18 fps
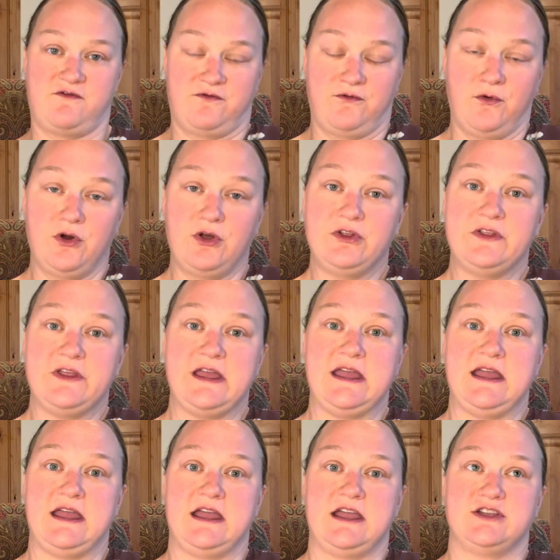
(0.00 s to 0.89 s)

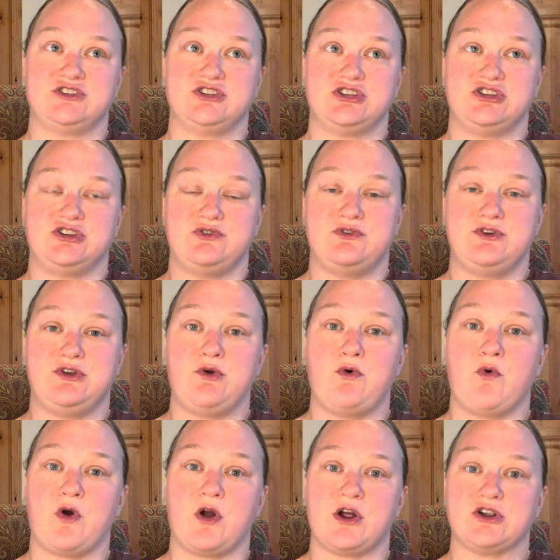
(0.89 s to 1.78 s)
fully into
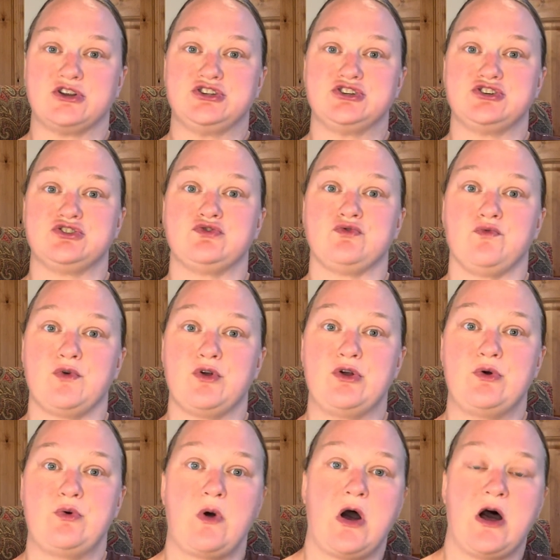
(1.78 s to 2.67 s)
your
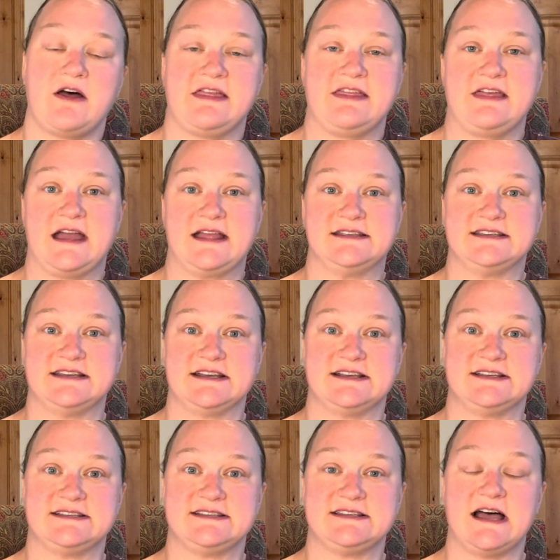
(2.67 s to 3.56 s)
true,
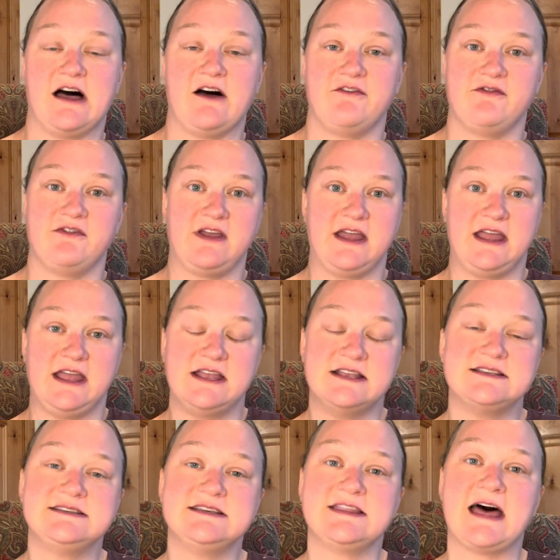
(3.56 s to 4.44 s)
authentic self,
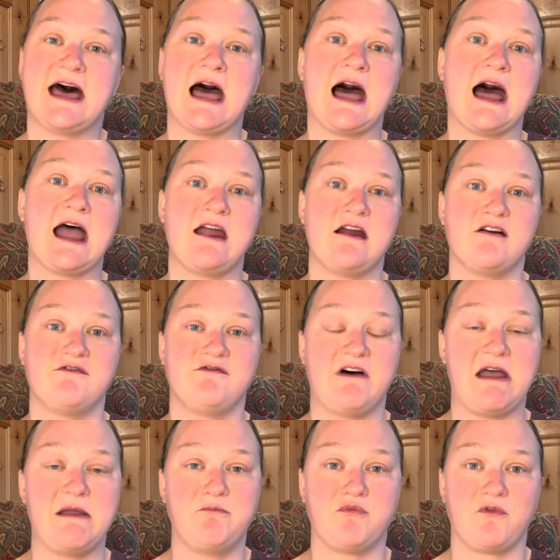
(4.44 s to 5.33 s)
into the higher
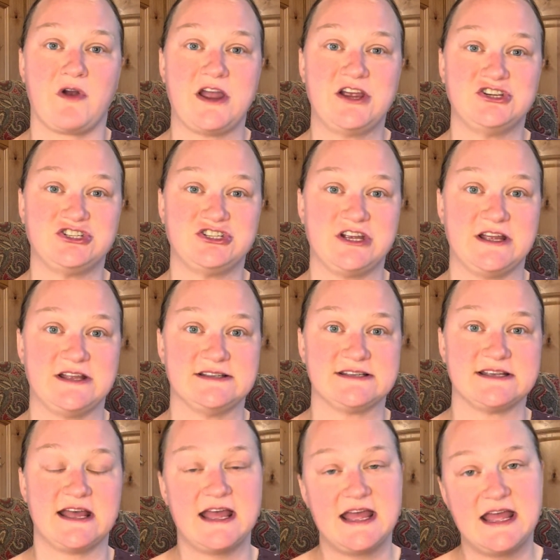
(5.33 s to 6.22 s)
vibrations,